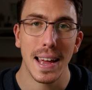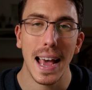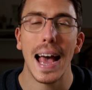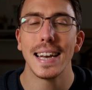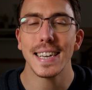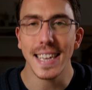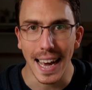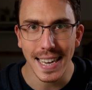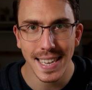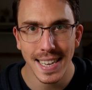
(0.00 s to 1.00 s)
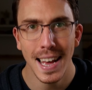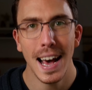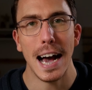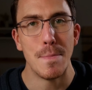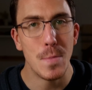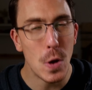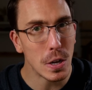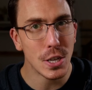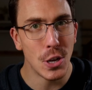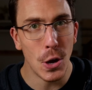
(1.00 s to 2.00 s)
And yes, I'm
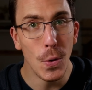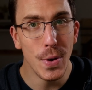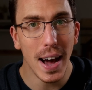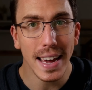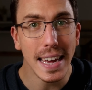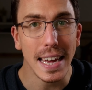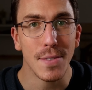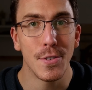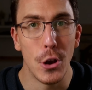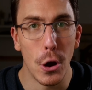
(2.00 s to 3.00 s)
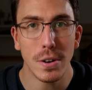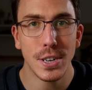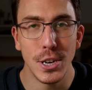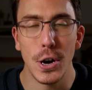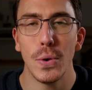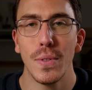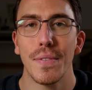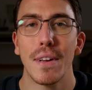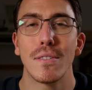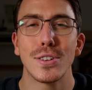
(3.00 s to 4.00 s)
not so naive not to know that
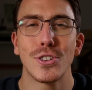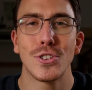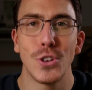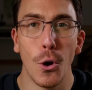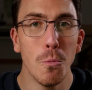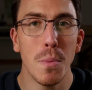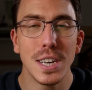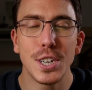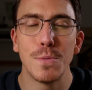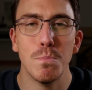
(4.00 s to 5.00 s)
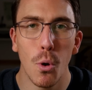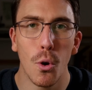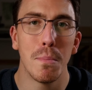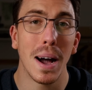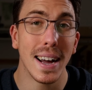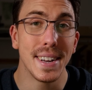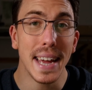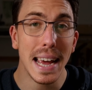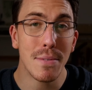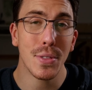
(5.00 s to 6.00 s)
there is so much more behind
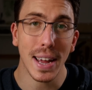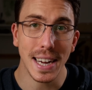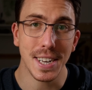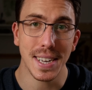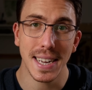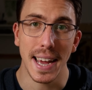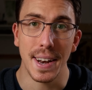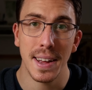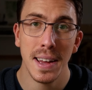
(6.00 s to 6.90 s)
everything I just said,